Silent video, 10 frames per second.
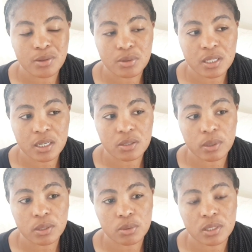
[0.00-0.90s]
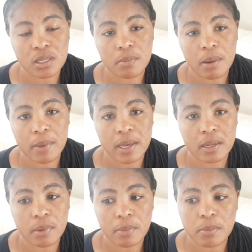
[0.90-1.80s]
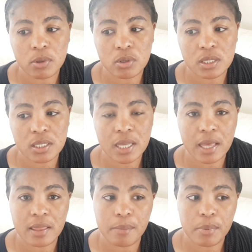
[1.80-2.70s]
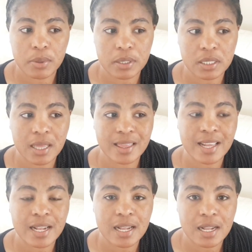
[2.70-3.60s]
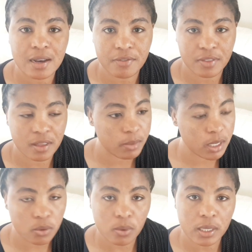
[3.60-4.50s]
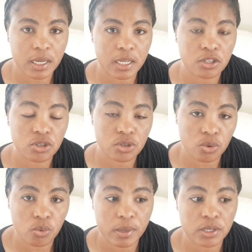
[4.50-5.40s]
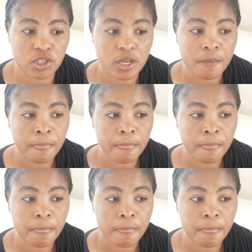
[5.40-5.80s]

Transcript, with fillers: children want to see mama and papa because these are their parents and they love them equally and so much.